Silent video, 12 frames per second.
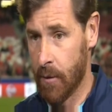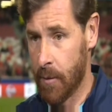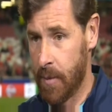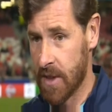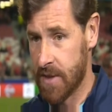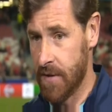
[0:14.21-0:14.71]
with
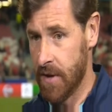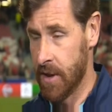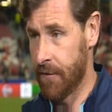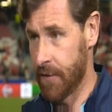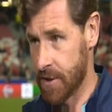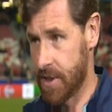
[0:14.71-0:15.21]
PSV in
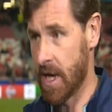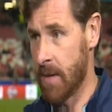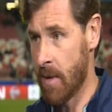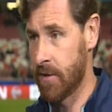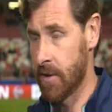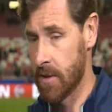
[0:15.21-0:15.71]
the first
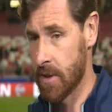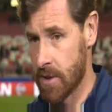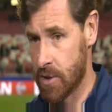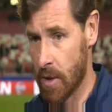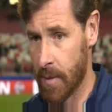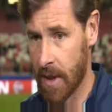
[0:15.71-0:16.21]
game after the
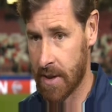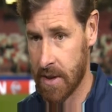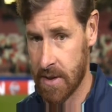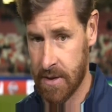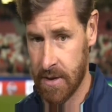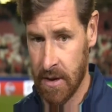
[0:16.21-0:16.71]
stop like this,